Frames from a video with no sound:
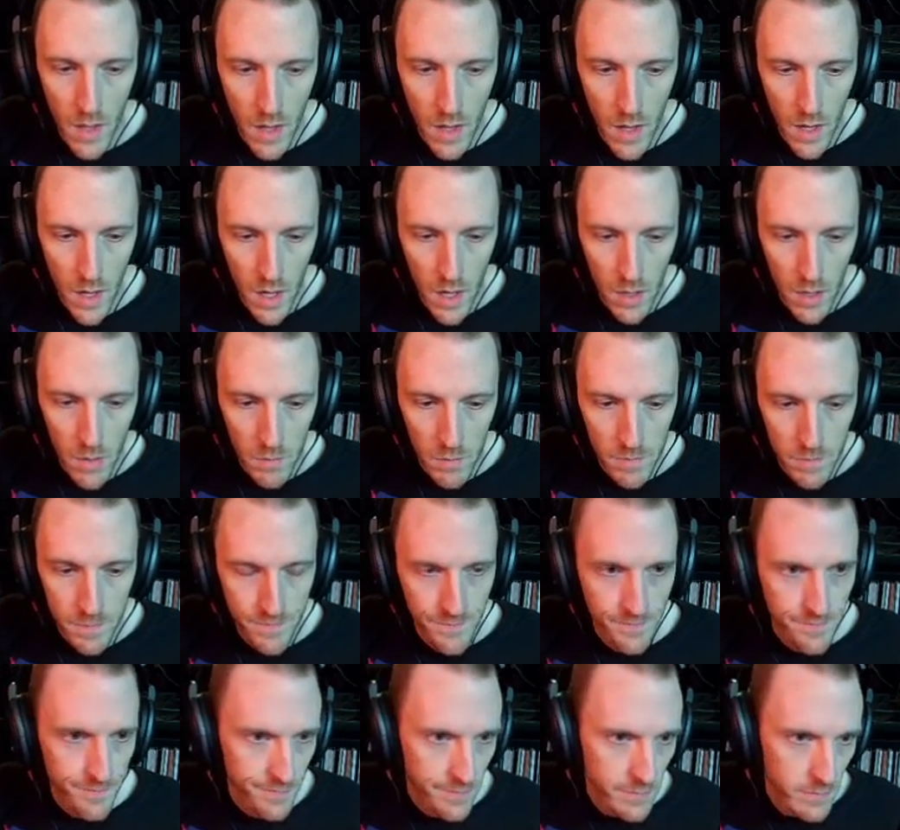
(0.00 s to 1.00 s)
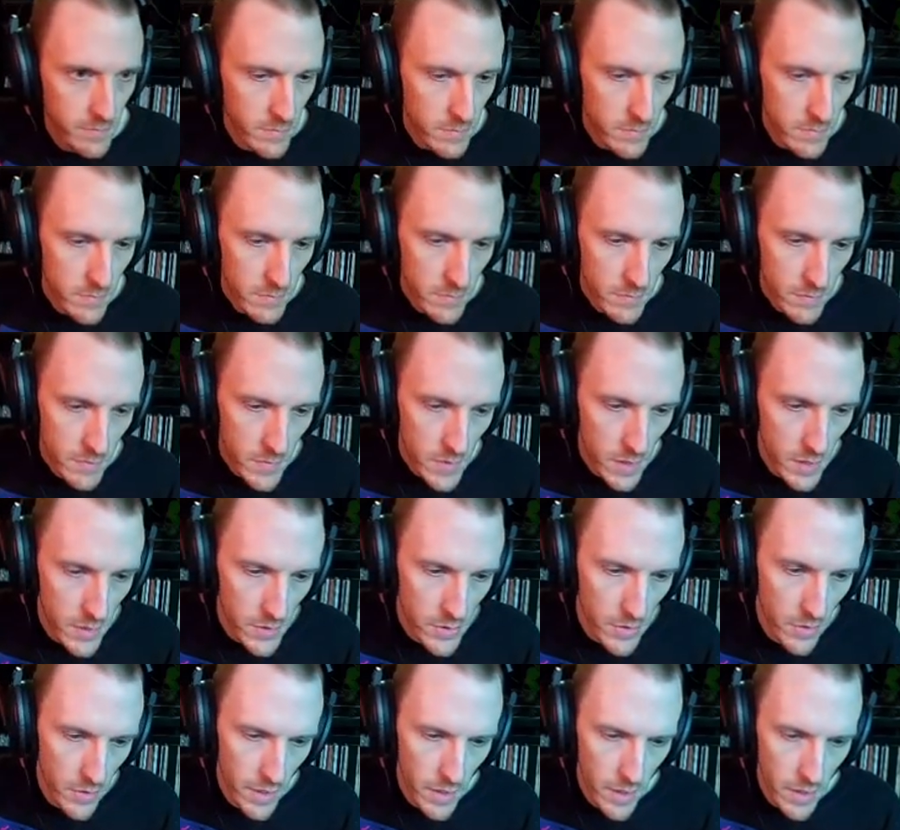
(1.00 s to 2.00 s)
Um,
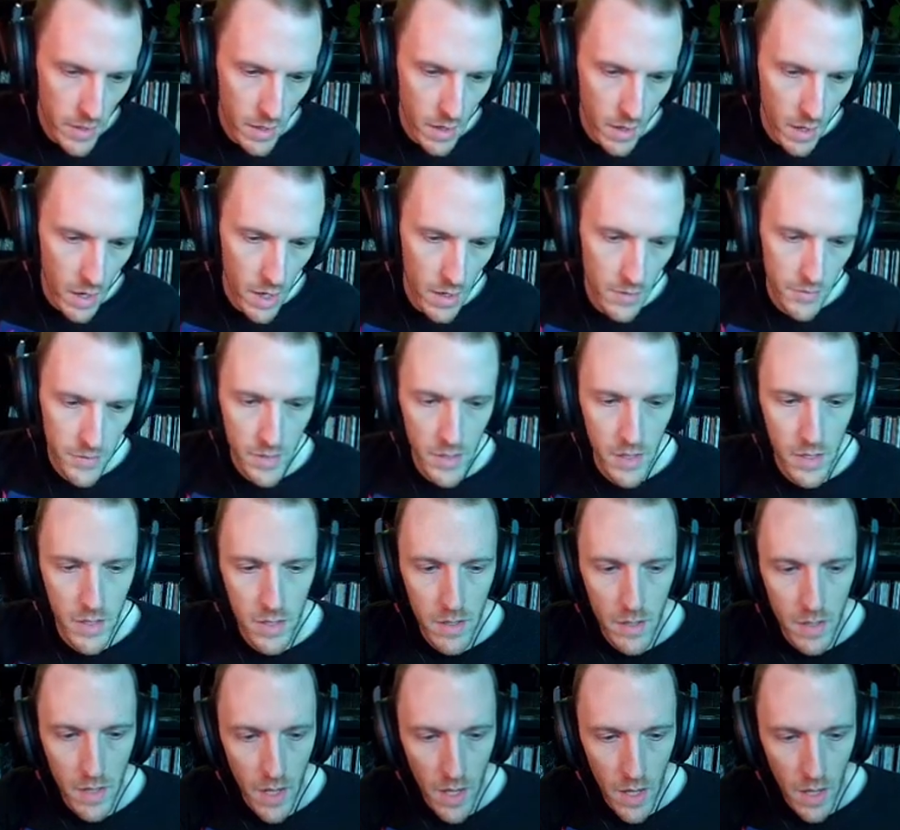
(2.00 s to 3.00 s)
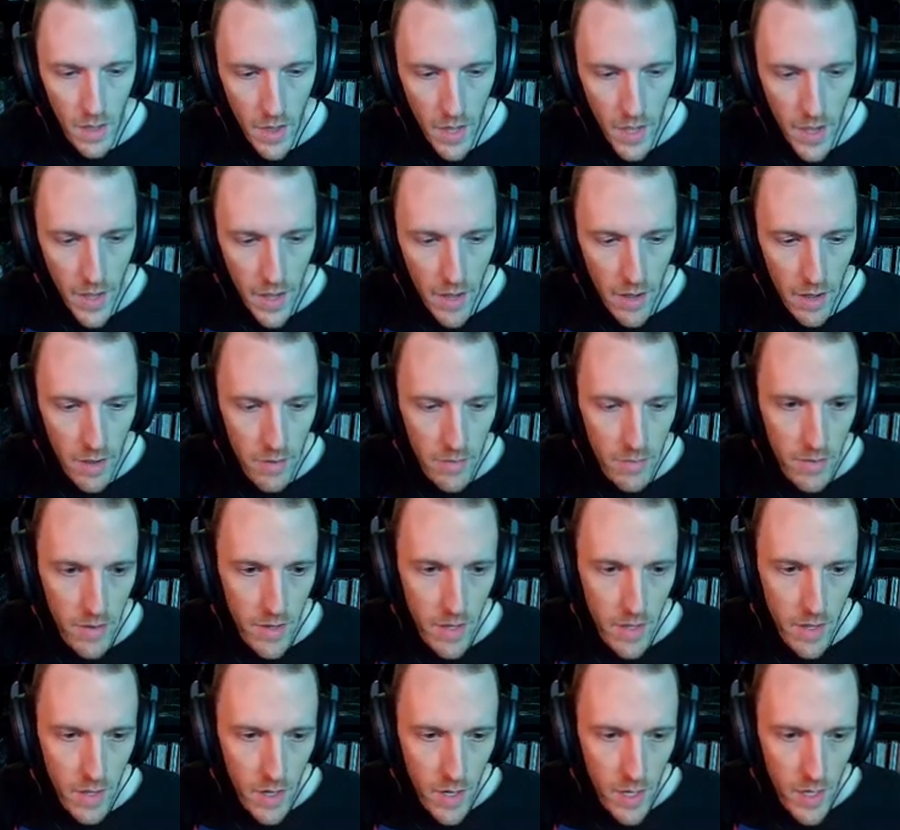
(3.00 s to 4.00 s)
so then often I'll have
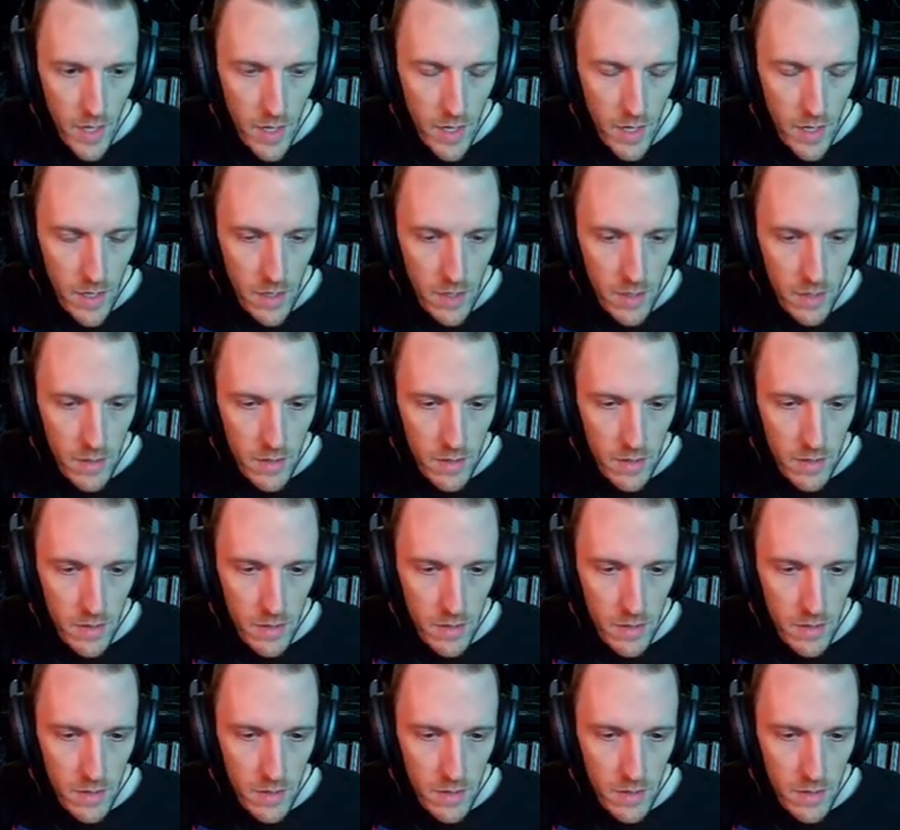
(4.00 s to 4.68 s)
uh,